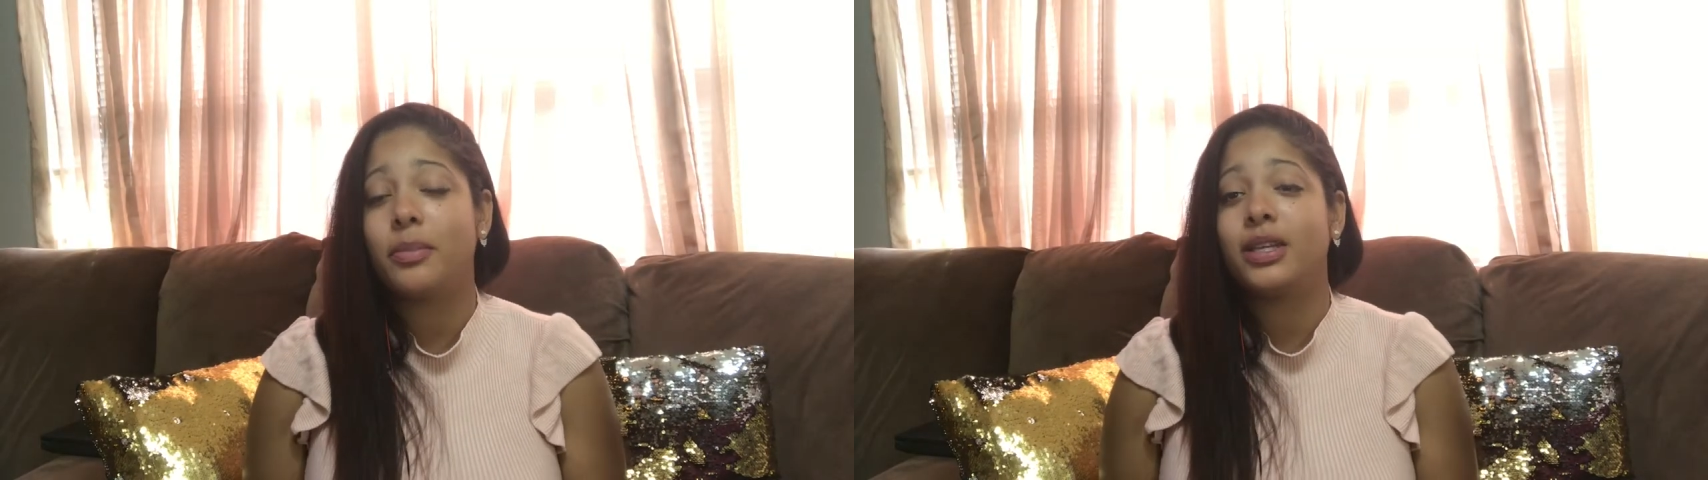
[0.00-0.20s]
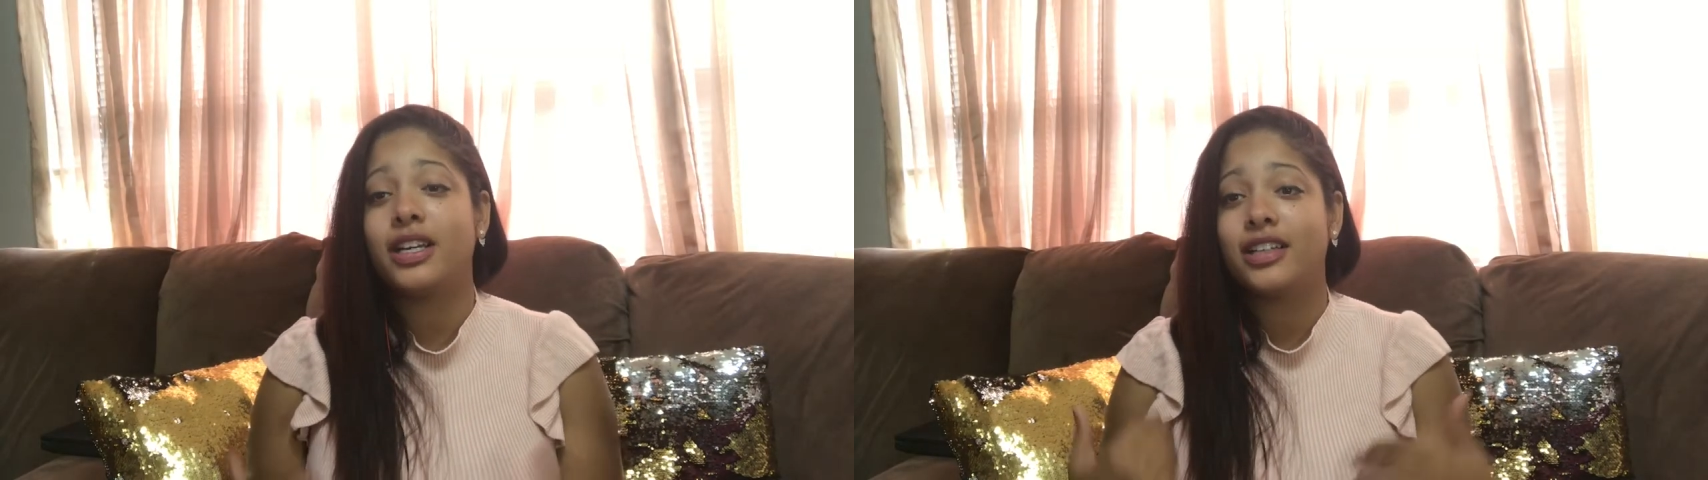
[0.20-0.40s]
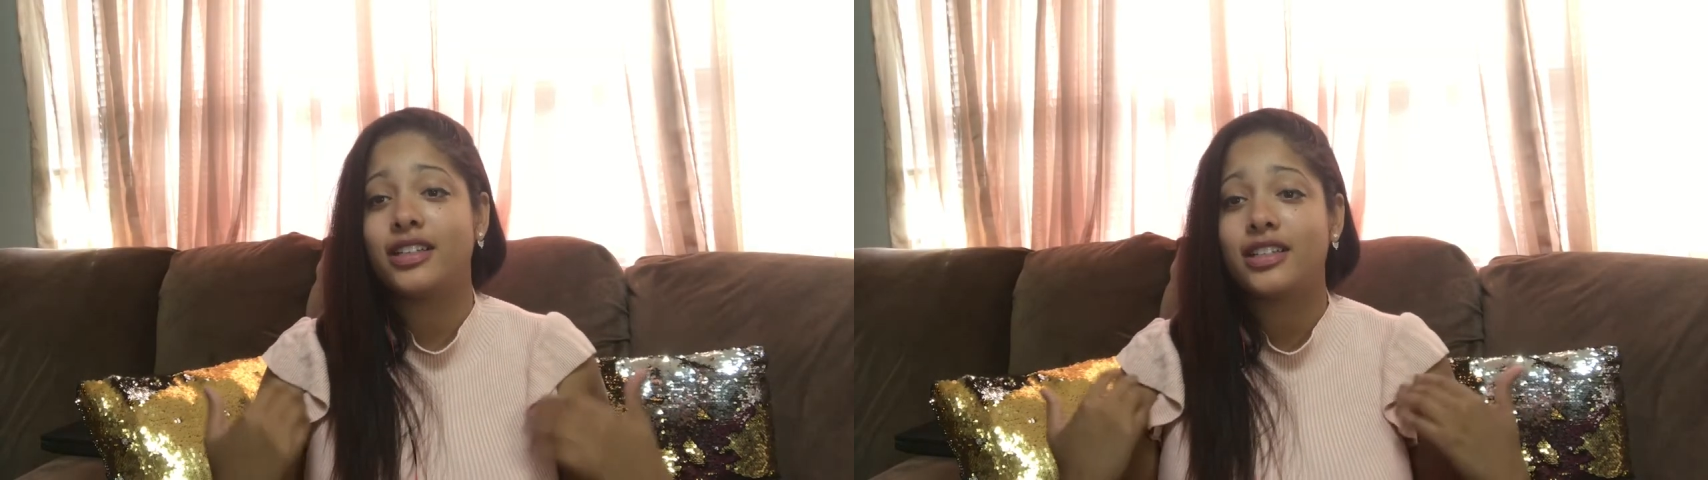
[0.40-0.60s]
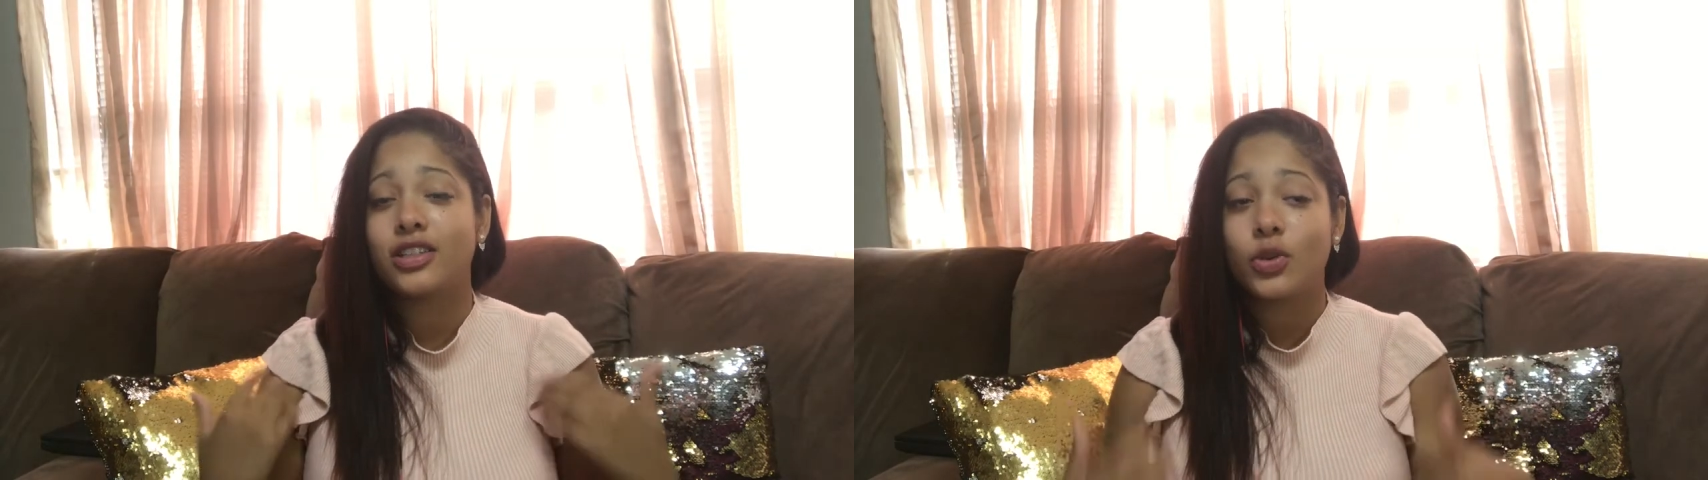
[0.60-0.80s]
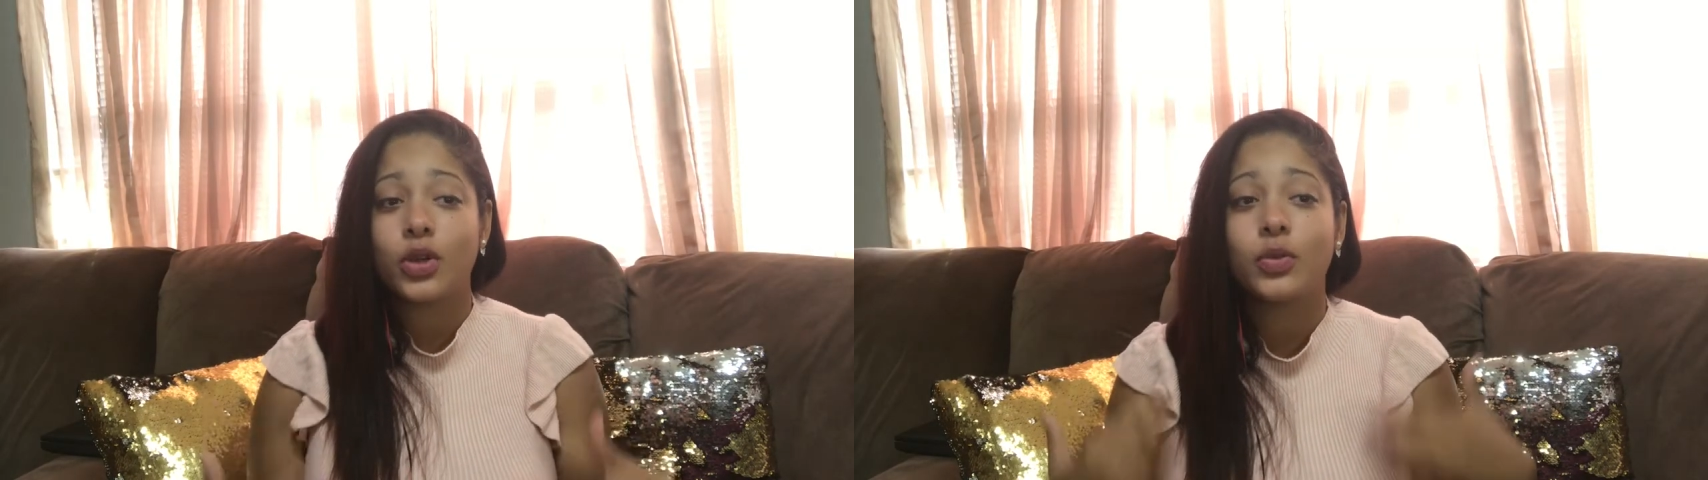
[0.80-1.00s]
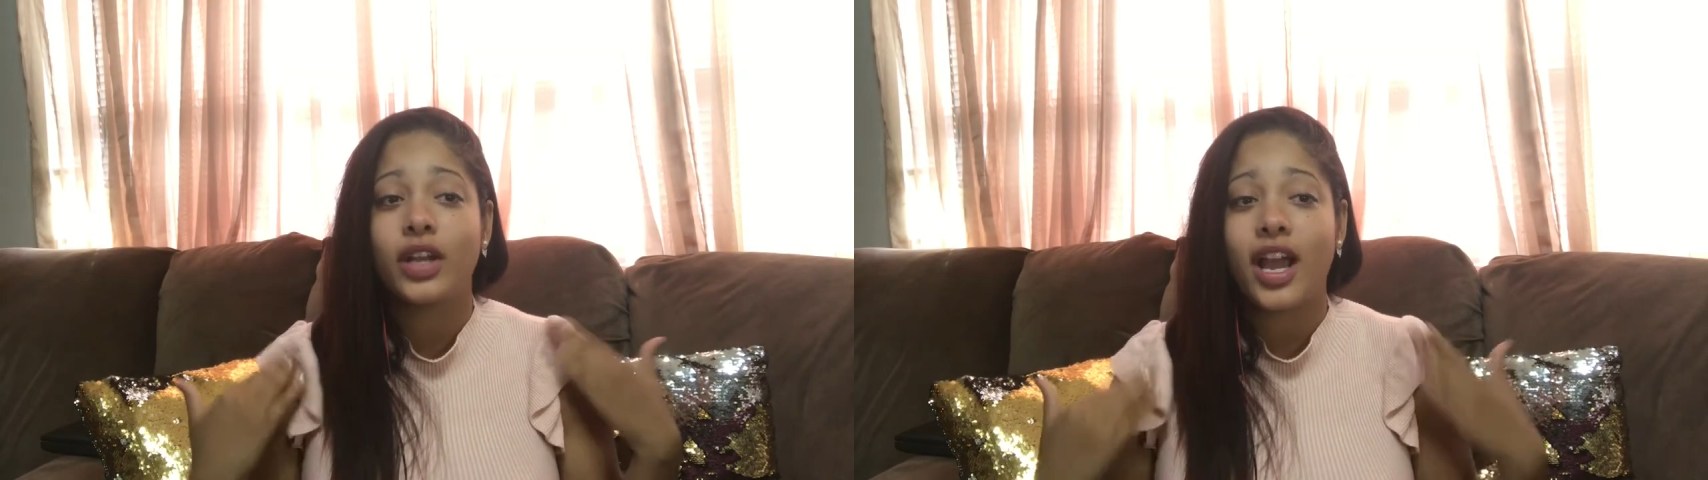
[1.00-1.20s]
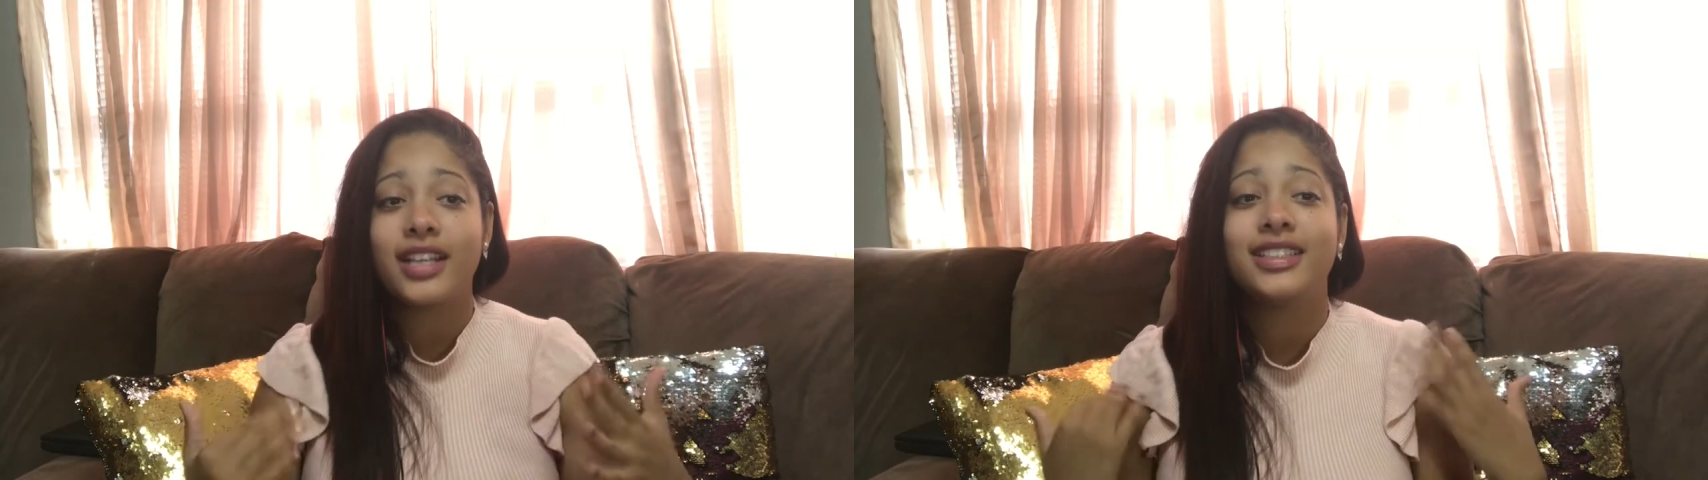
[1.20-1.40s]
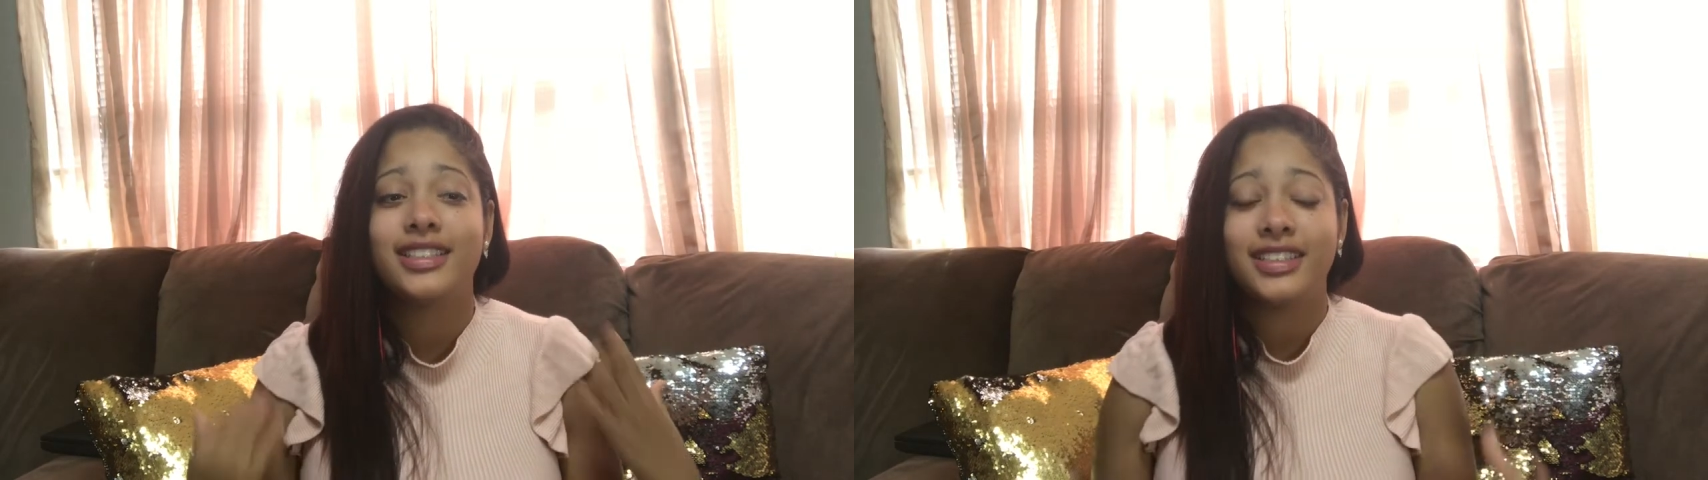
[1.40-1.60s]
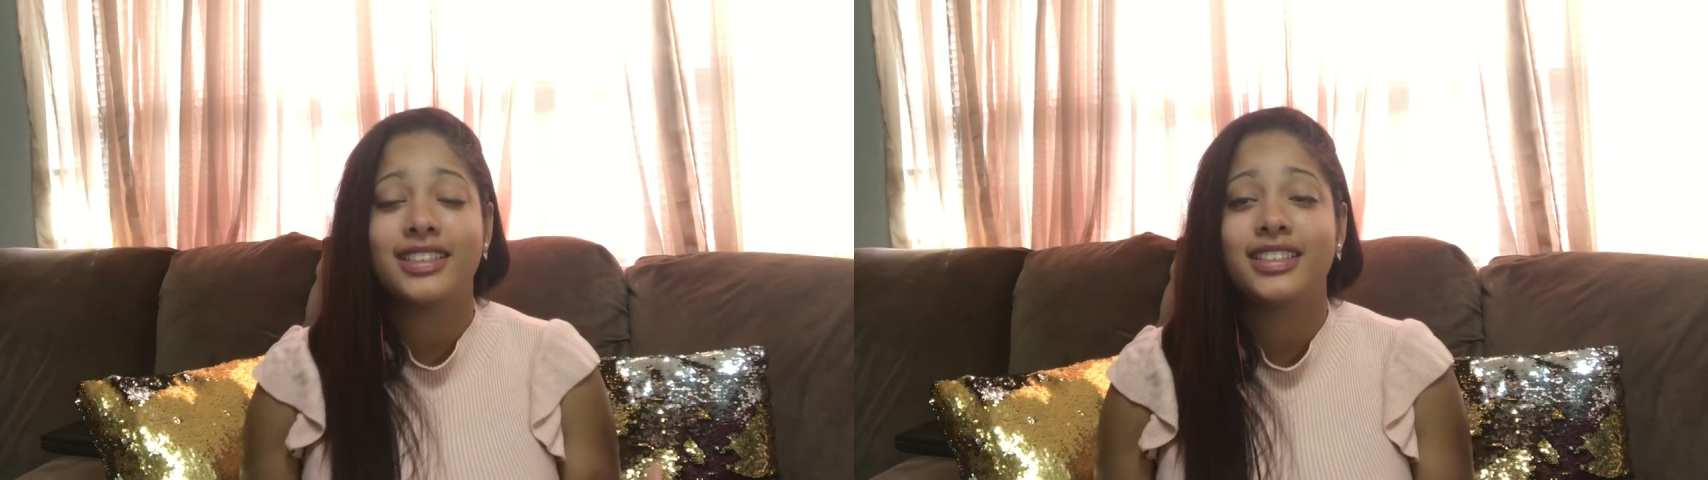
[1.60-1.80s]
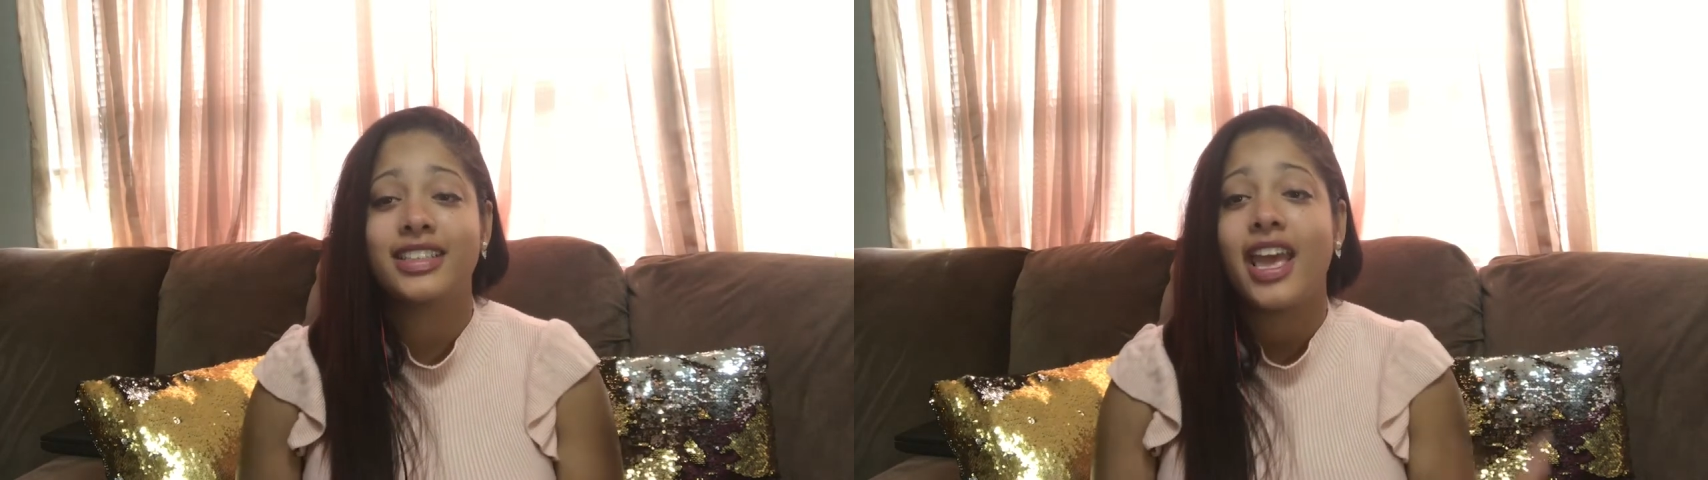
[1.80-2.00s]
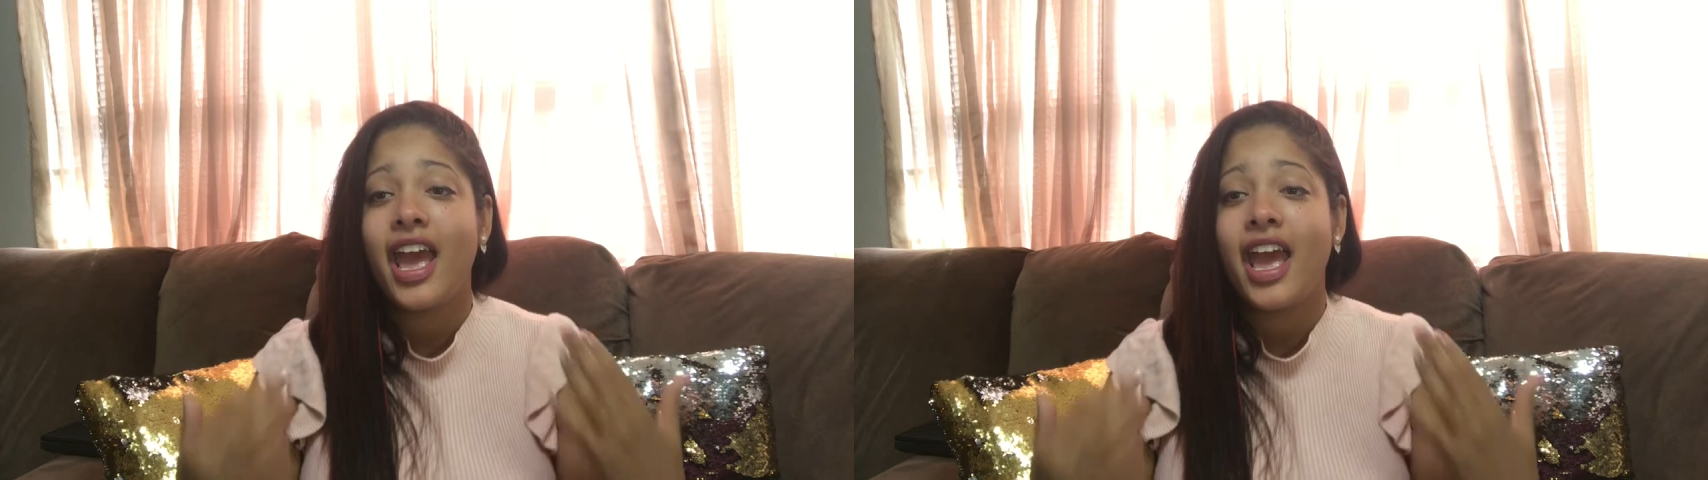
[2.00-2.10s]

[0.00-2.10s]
because Lord, when I seen this,